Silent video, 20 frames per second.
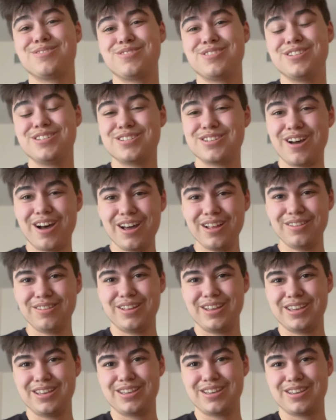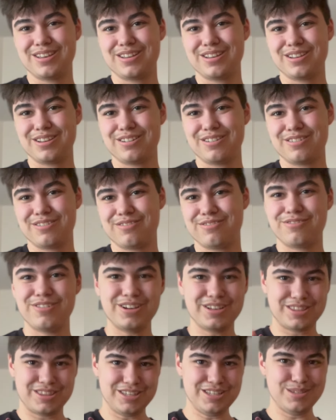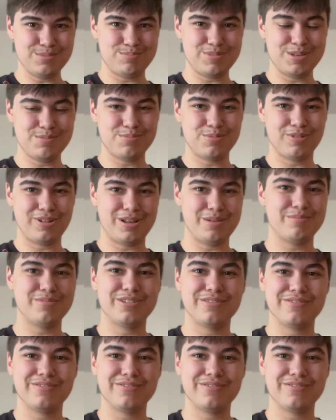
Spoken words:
she's not like, fuck these people, I'm the